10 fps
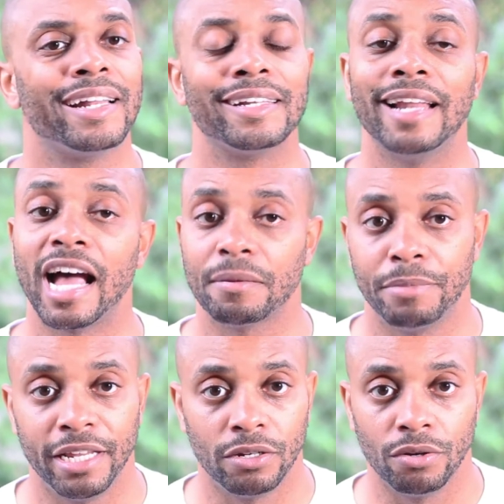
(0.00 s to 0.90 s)
not
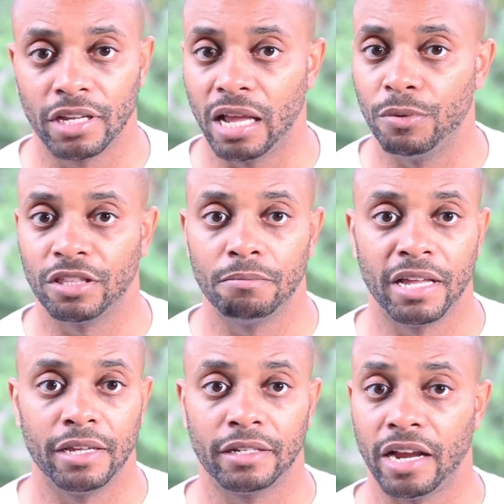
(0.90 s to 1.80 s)
being okay with the
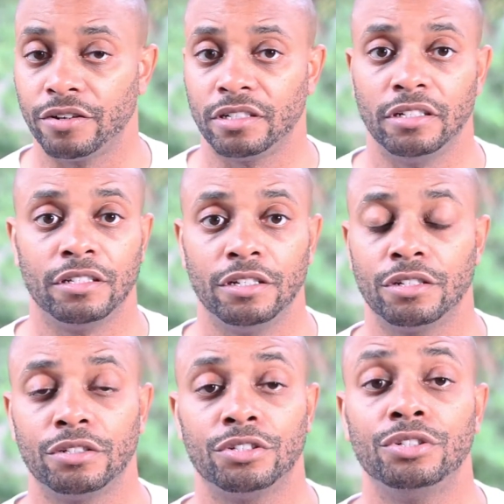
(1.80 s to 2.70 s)
main character's
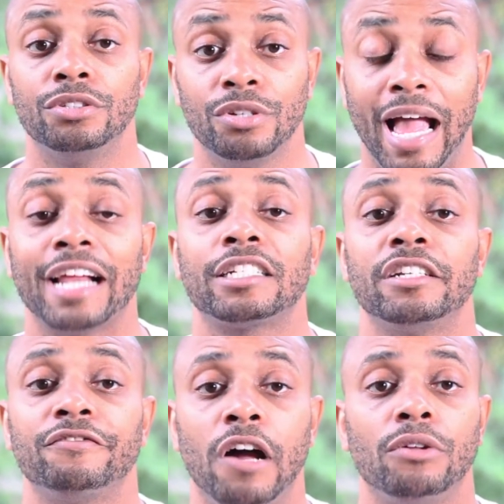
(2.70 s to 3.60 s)
decision to
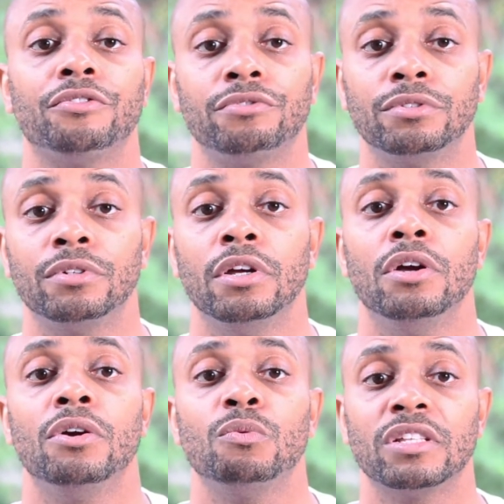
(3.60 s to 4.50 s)
actually follow through
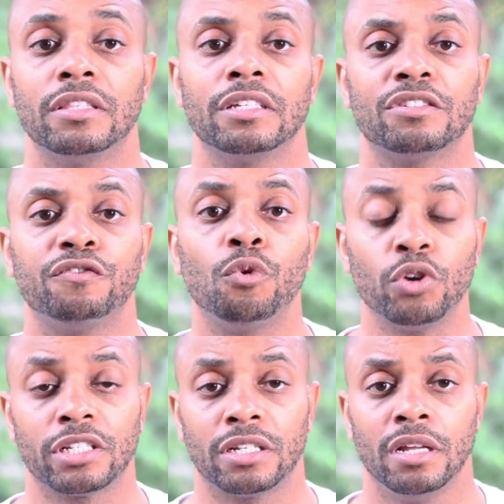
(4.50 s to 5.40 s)
with this
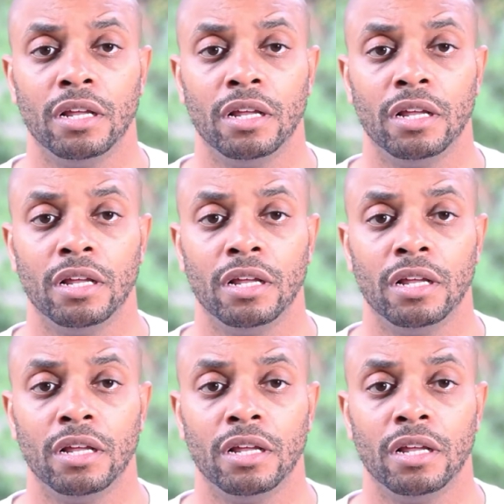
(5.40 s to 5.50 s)
forced